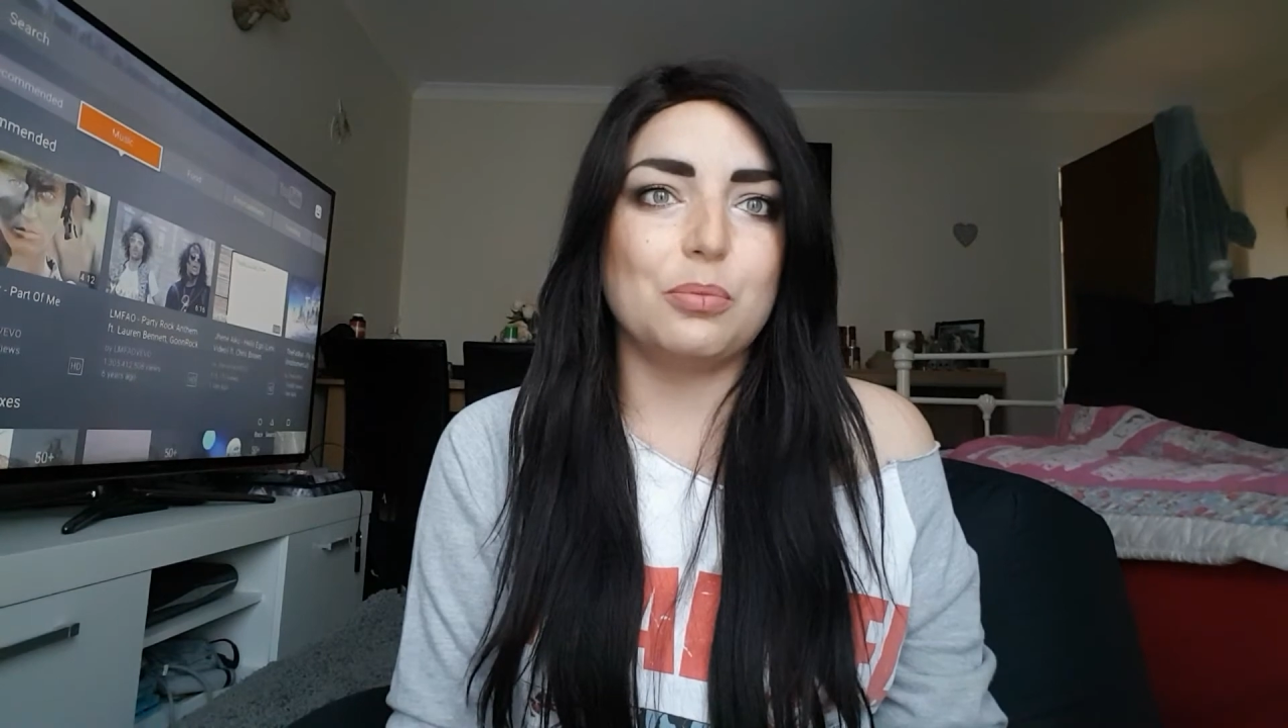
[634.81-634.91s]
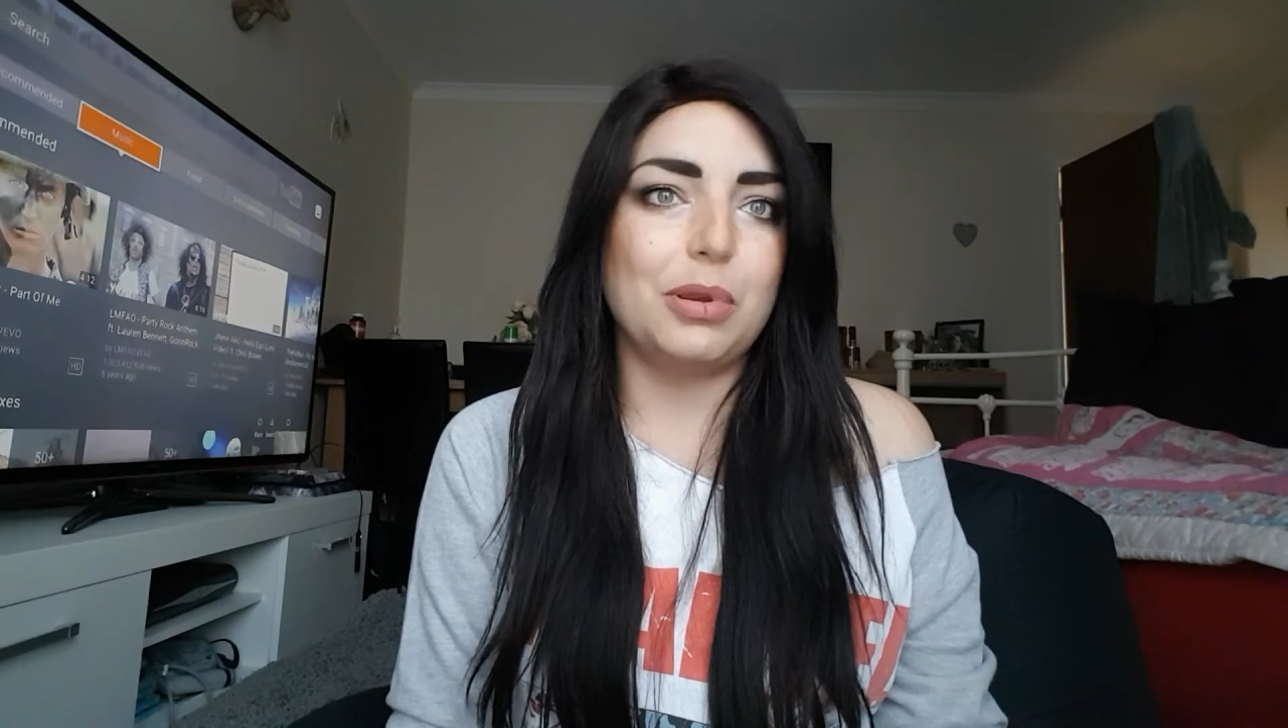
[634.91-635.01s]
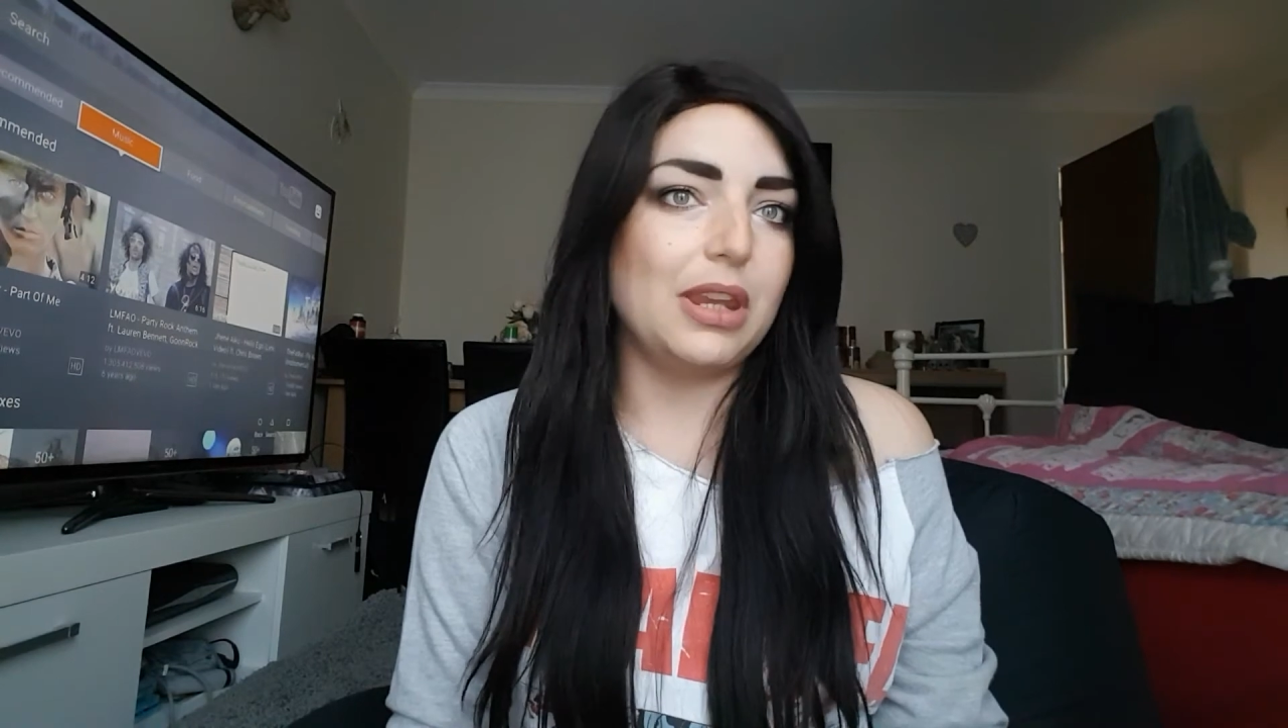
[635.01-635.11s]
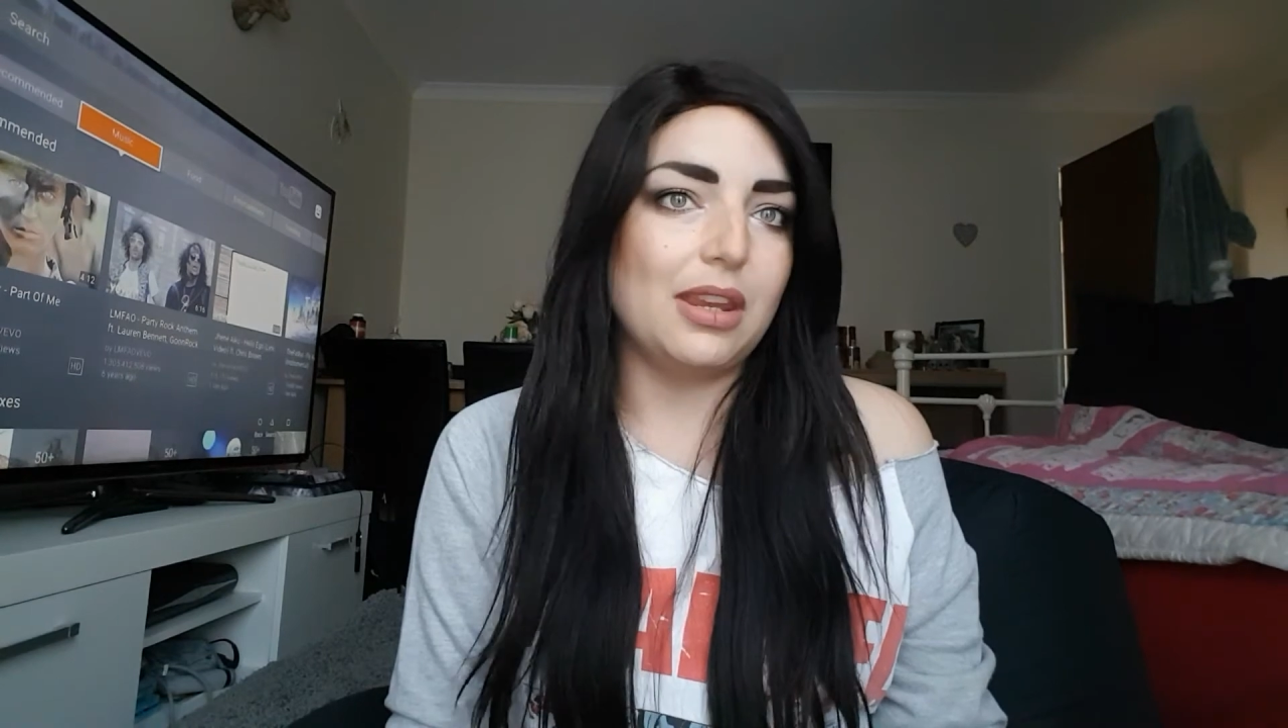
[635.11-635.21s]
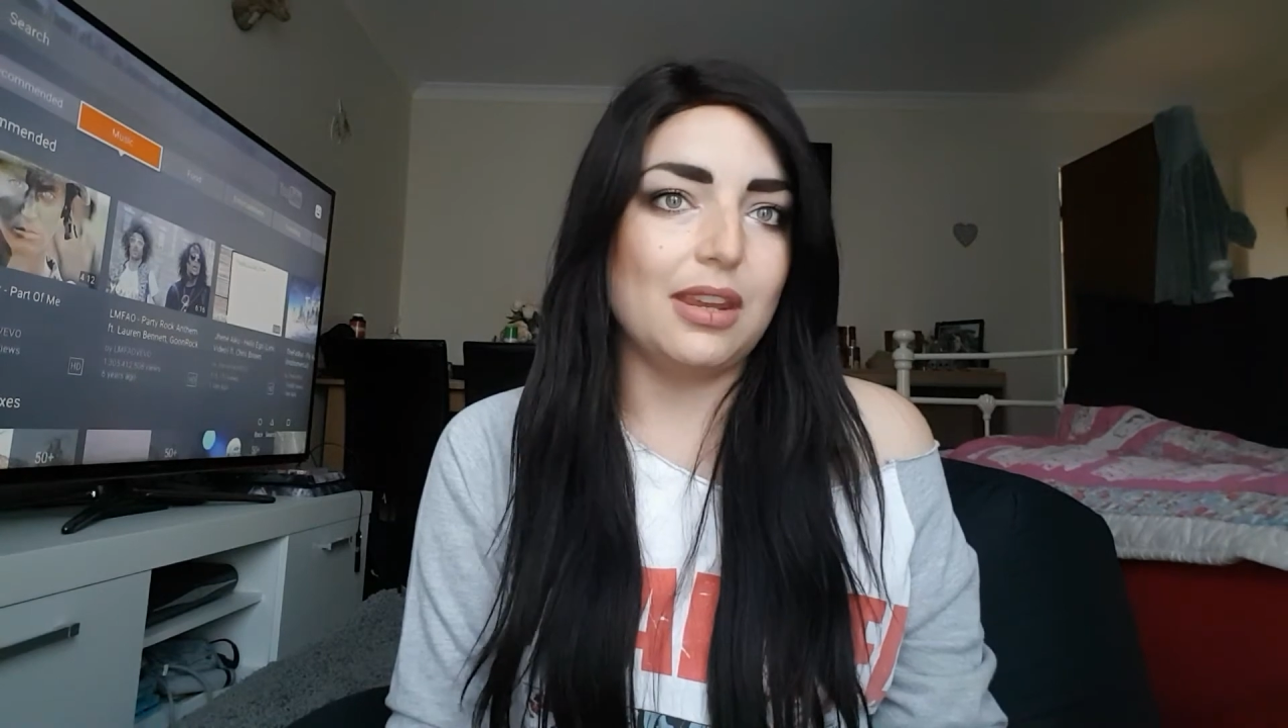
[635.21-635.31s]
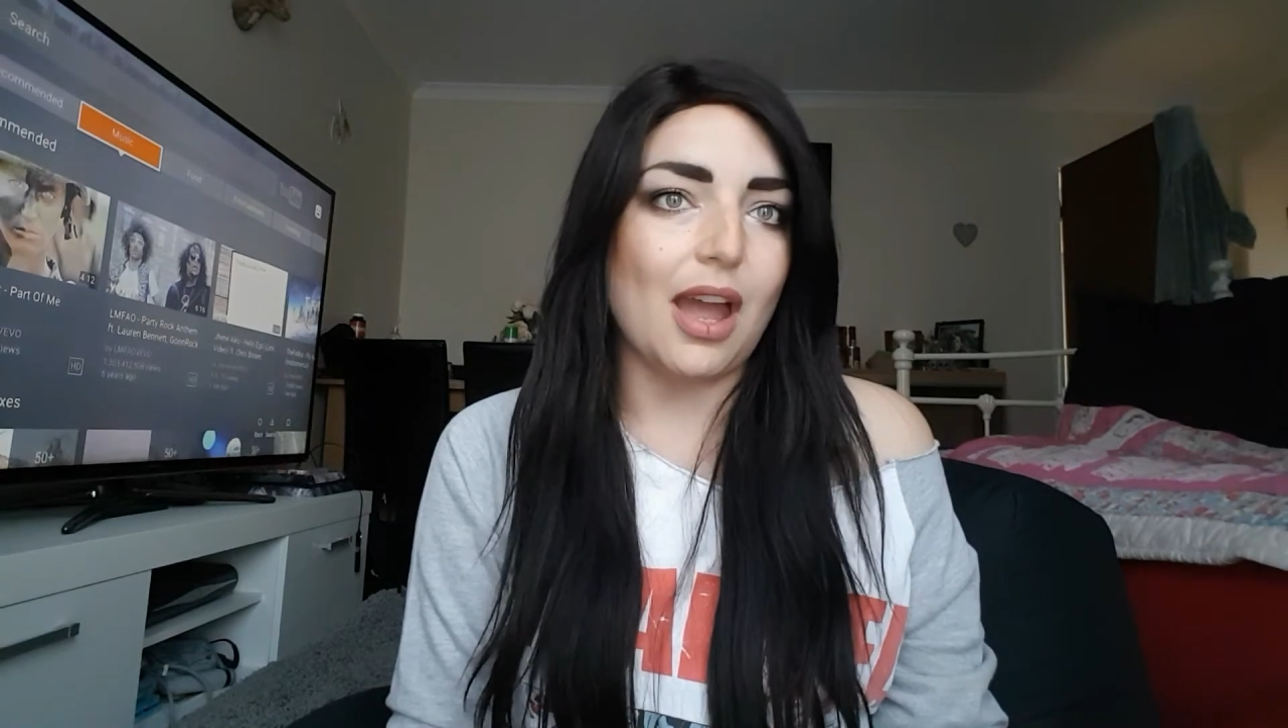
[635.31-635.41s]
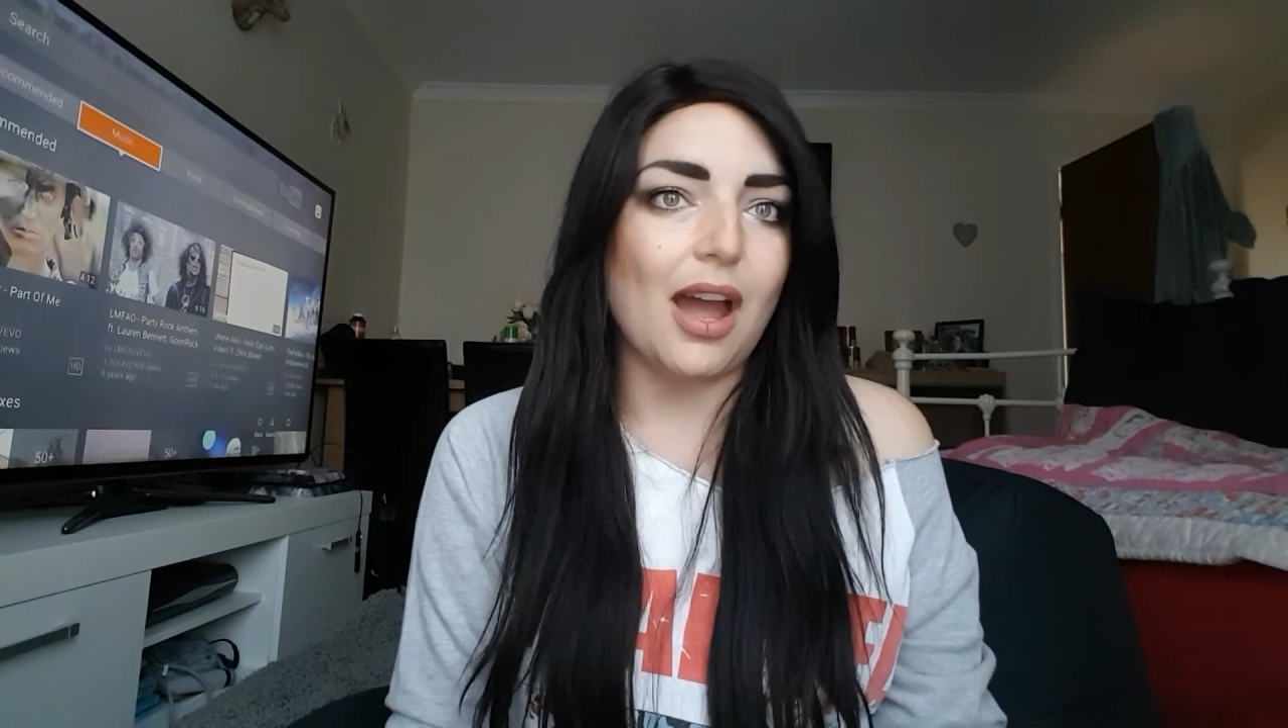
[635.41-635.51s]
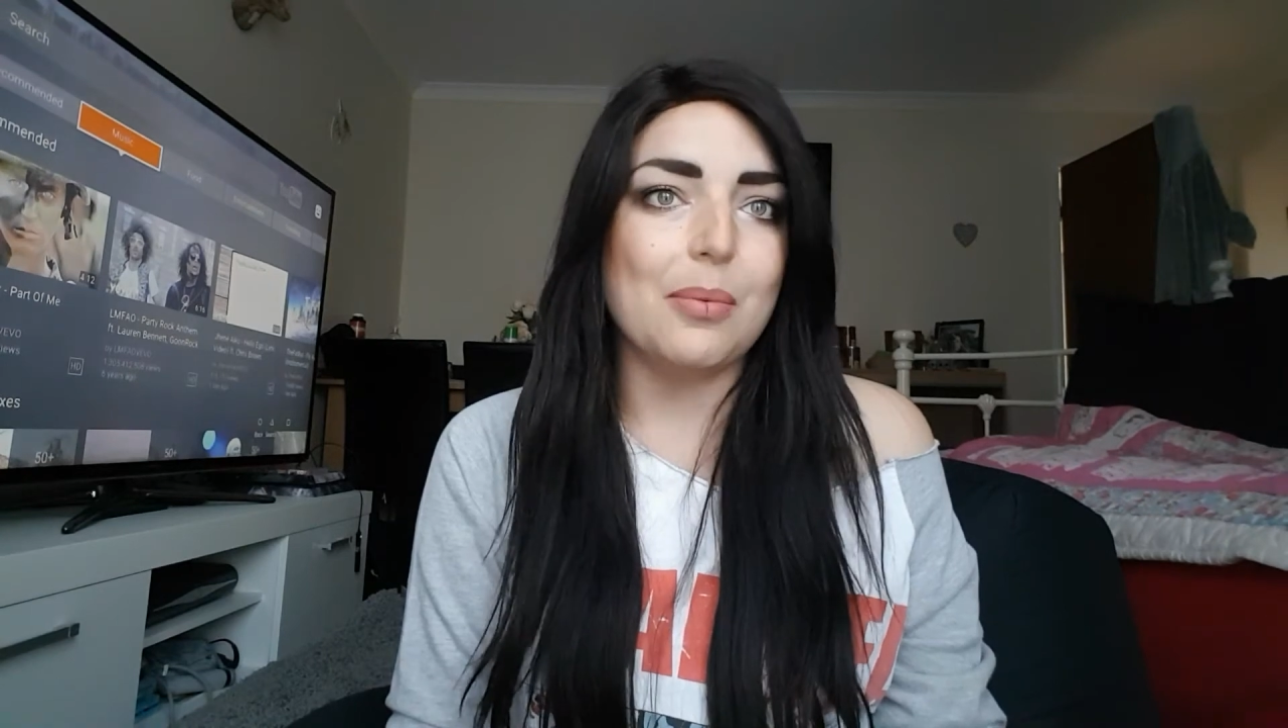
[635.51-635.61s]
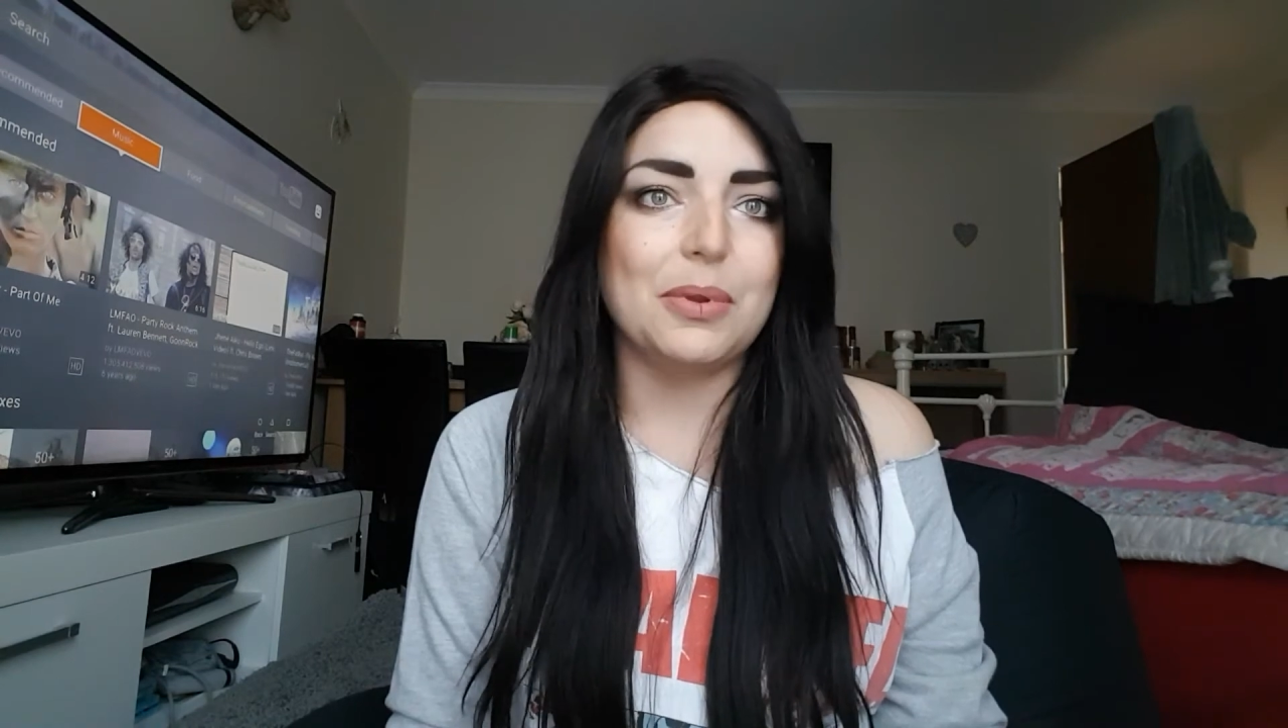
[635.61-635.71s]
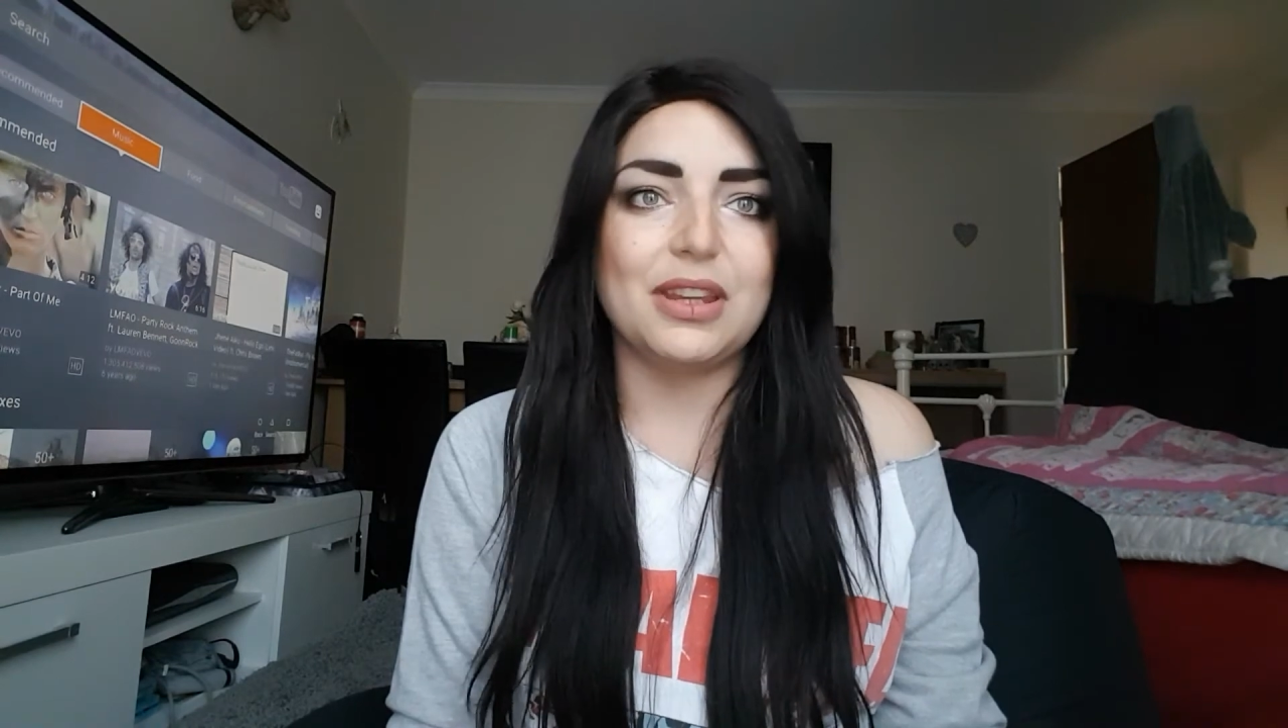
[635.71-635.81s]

be happy,